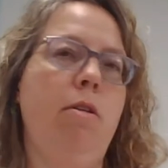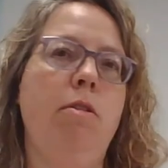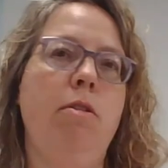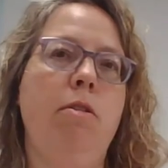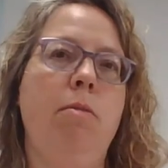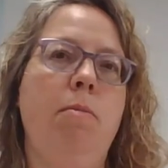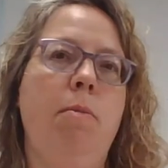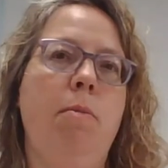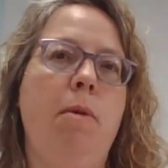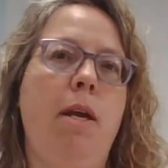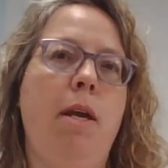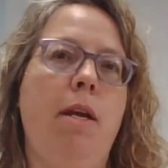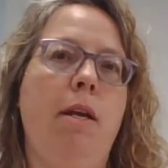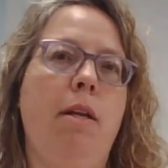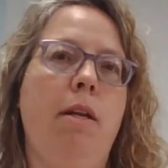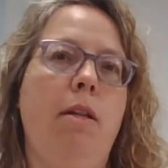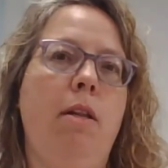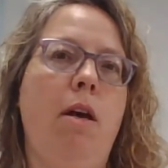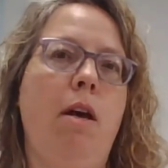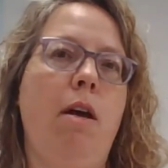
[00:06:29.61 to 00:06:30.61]
paying a lot
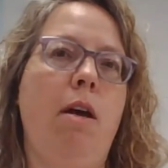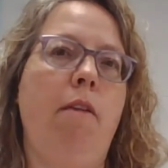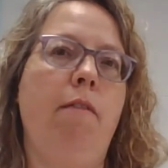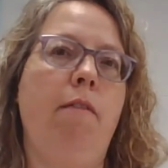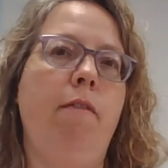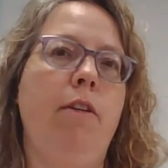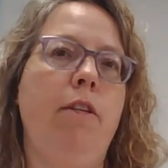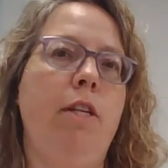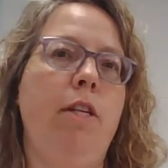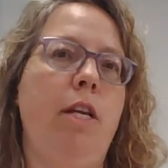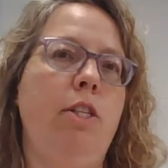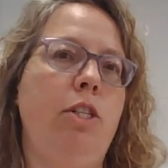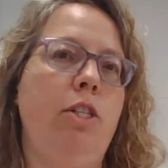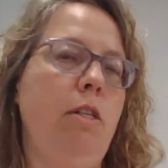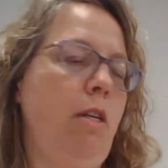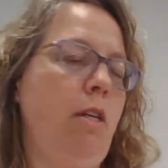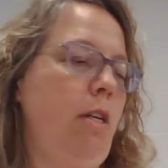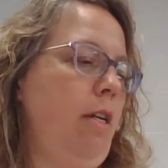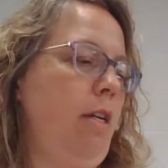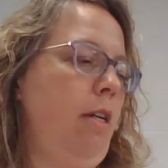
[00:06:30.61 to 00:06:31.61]
of attention,
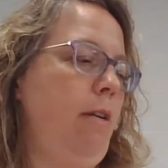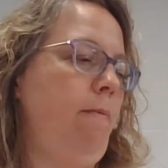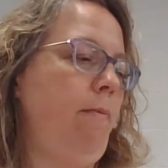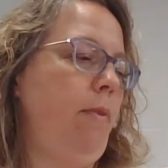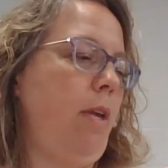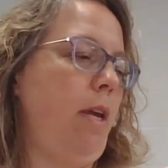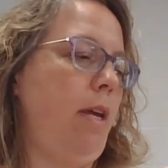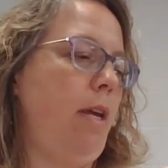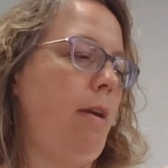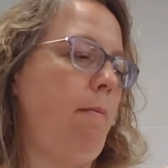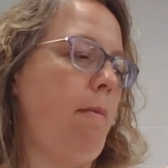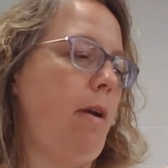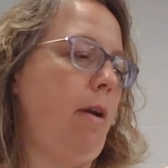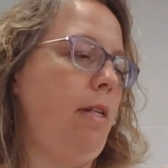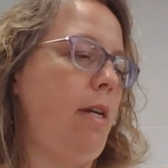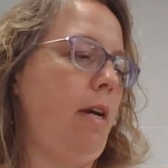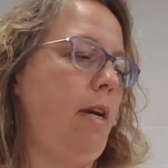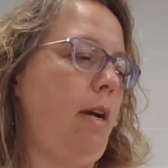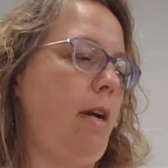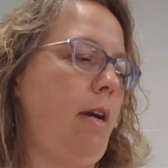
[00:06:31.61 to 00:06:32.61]
taking my
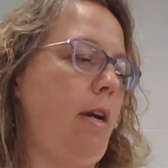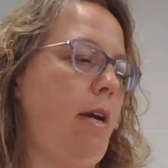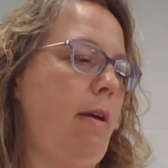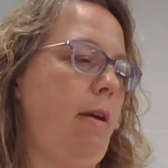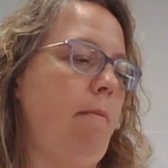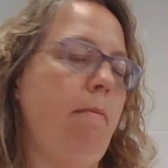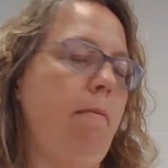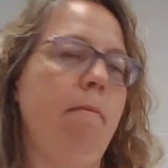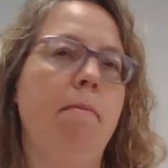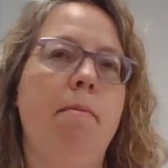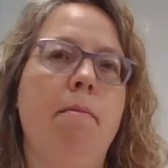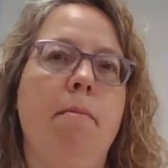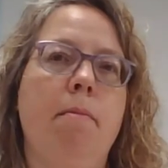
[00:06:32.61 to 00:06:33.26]
time.